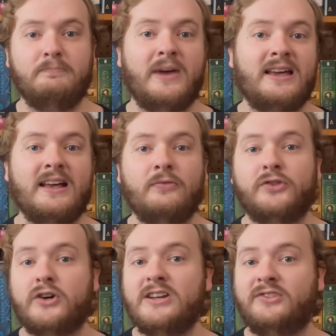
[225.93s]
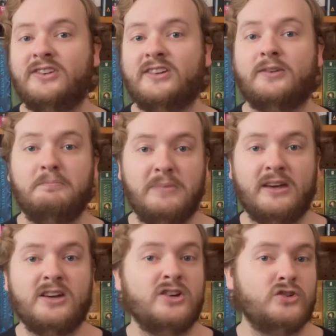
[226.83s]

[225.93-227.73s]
making $36 million